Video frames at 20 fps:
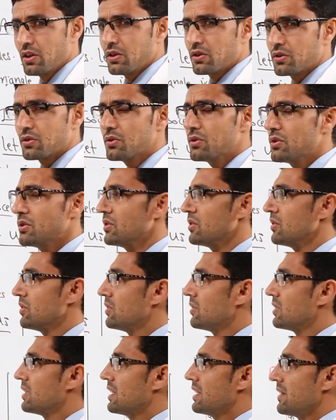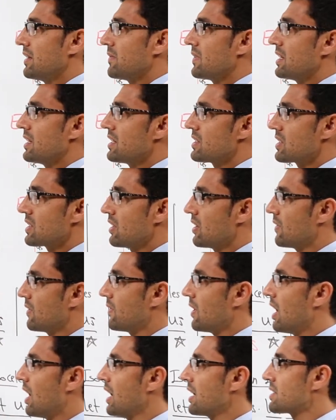Do you know the definition of
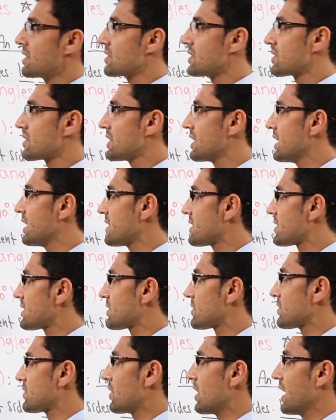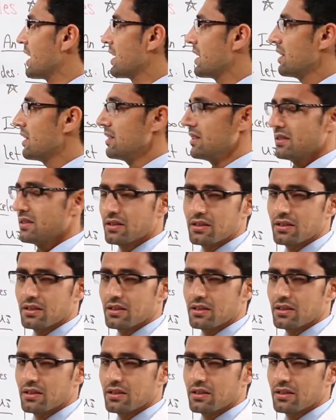isosceles triangle?